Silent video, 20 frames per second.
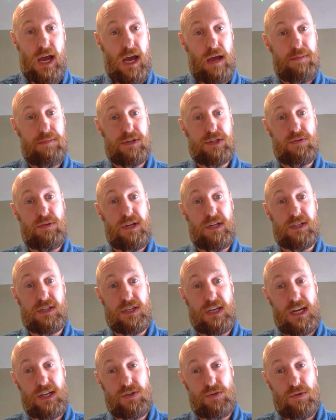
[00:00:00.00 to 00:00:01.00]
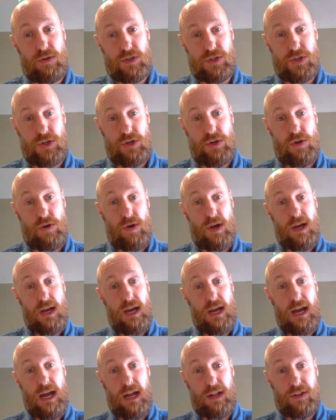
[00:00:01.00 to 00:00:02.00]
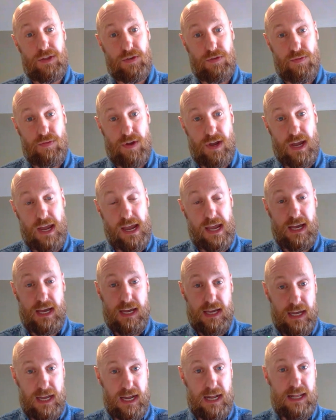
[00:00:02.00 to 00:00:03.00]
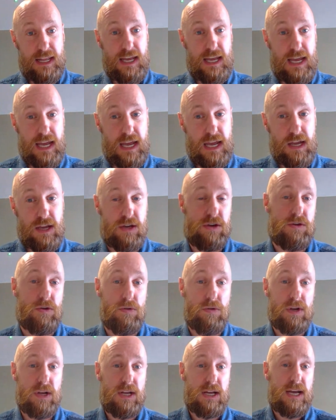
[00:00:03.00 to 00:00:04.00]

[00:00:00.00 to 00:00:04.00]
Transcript: and between Schedule 2 and 3 in the EU.